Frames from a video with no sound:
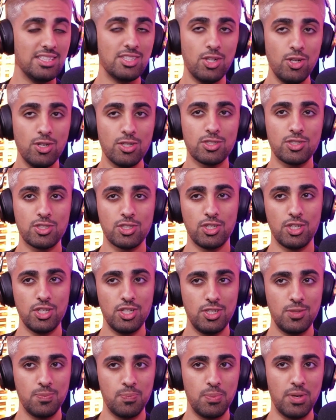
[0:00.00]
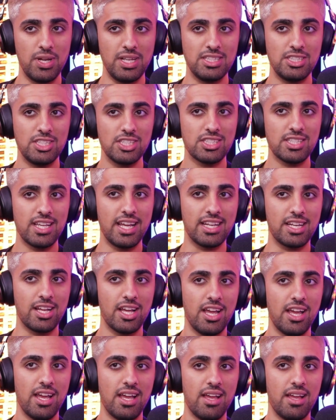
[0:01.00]
This looks good, but it's just like
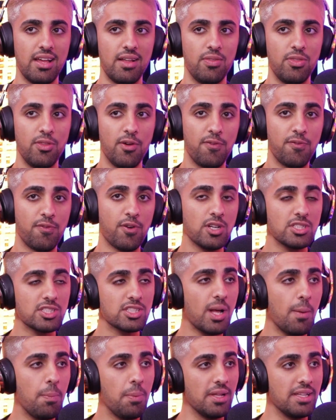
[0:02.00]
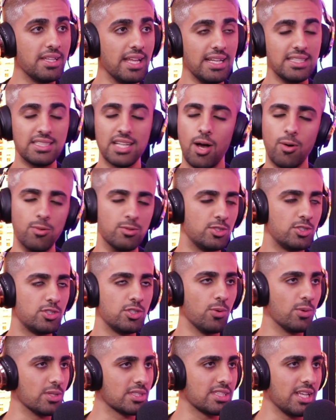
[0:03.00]
the first couple of days I was
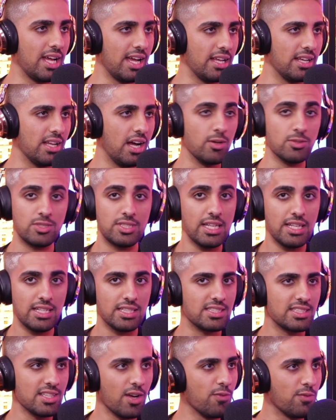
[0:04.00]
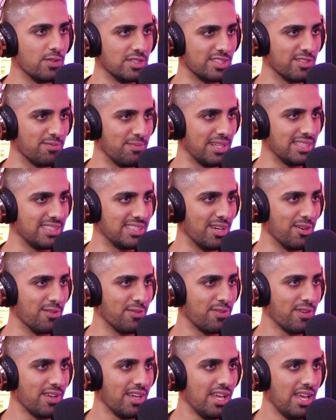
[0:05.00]
so excited. I was taking selfies of myself.
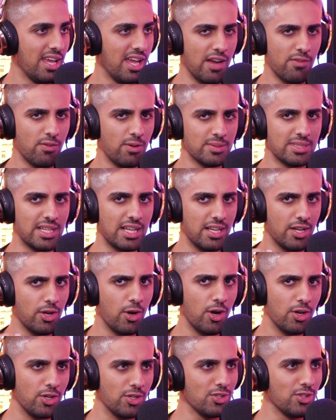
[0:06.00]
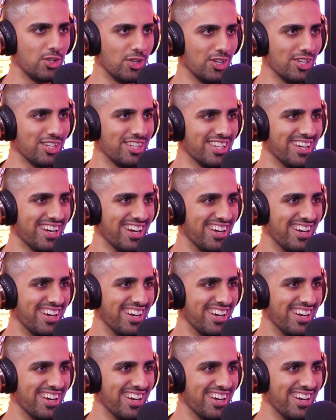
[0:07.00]
Everyone was like, yo, are you good?